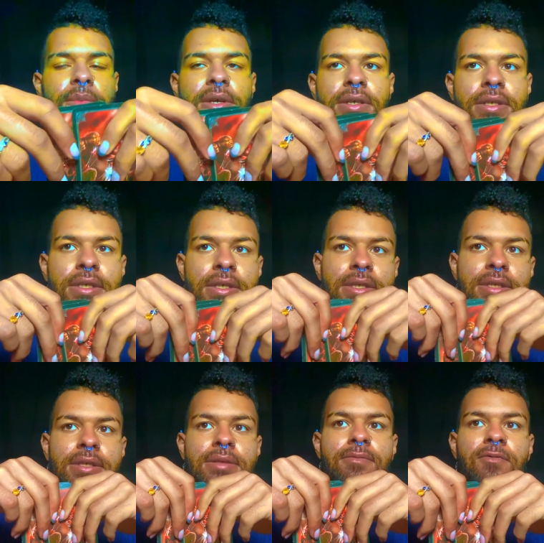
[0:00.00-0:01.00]
because
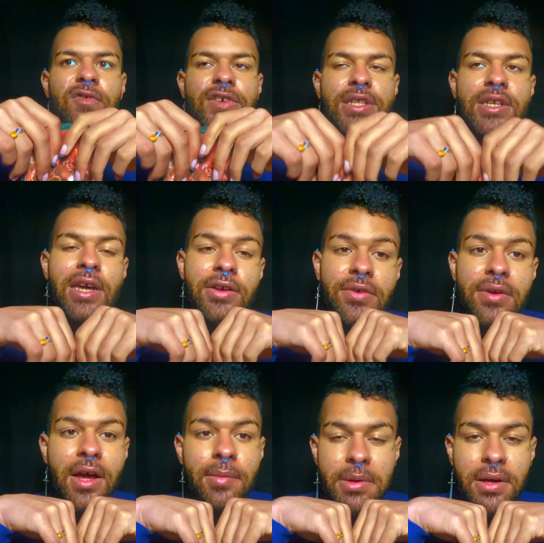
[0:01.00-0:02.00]
it's for the
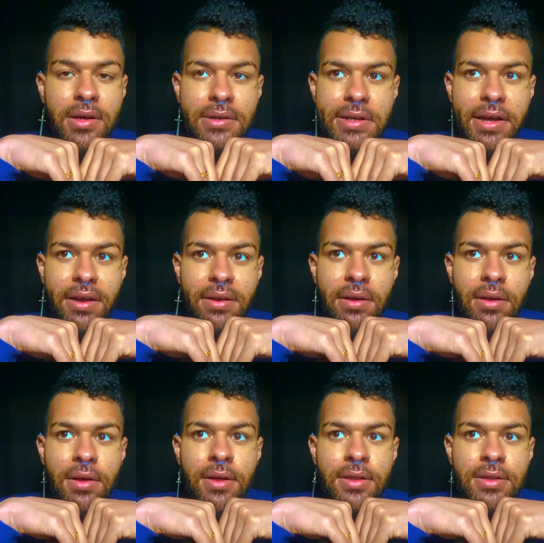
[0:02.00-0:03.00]
Necronomicon deck,
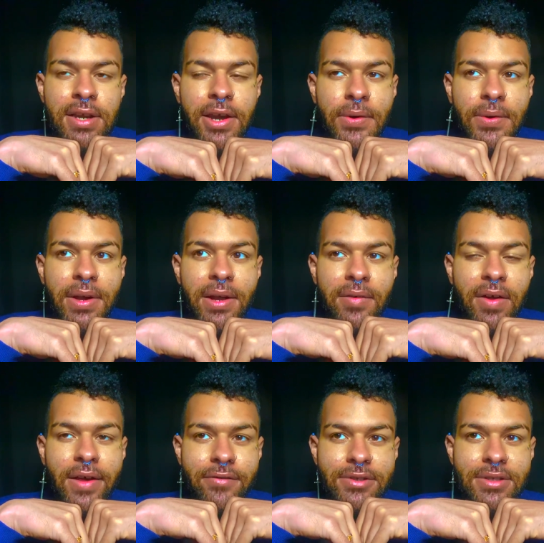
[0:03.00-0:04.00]
tarot kind of
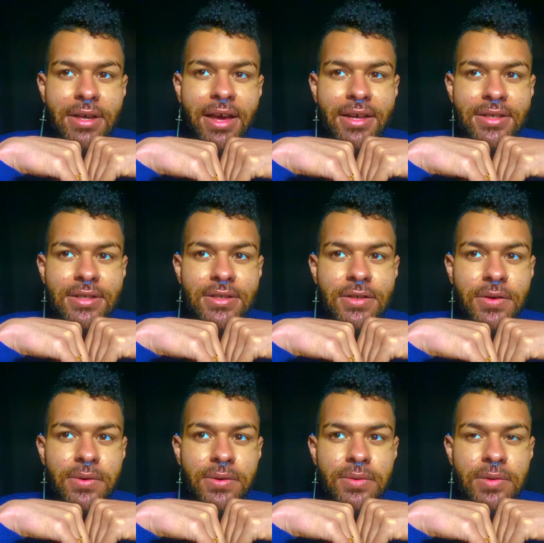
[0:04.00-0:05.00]
have, has its
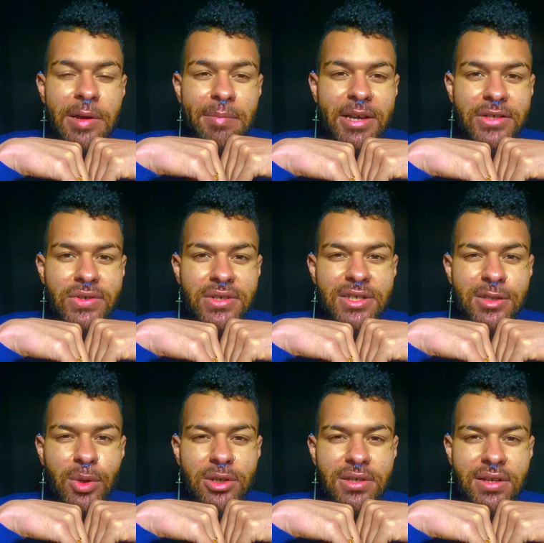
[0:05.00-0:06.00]
own message,
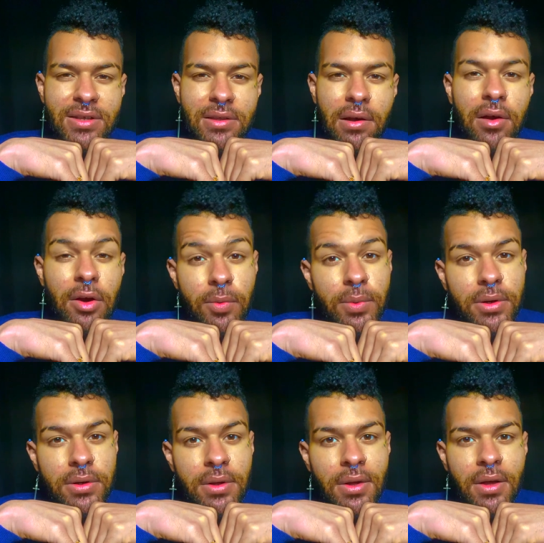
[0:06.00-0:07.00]
especially in the
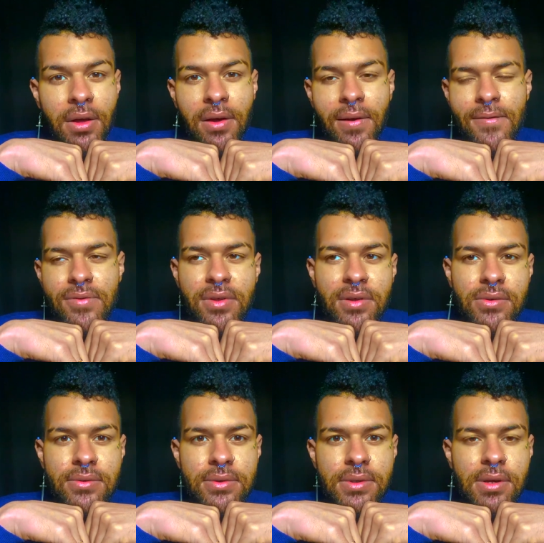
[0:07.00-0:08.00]
artwork of
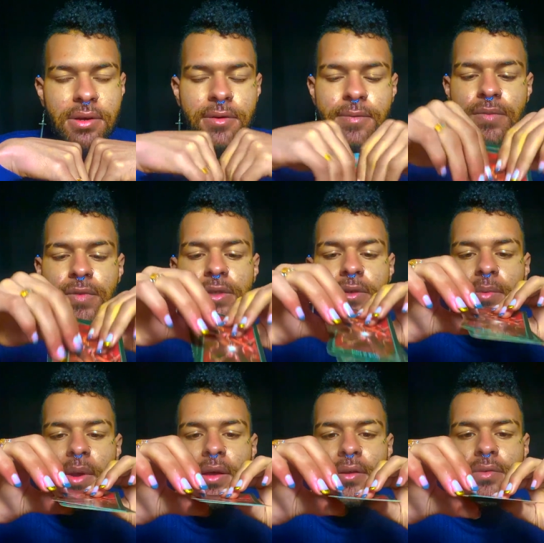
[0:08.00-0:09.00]
things, Leo. So
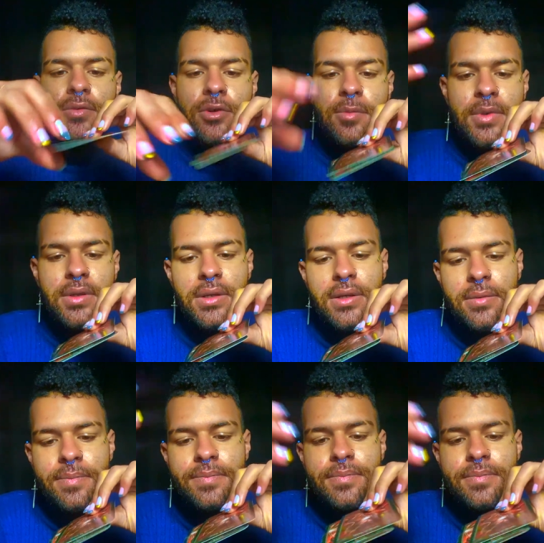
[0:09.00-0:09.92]
while normally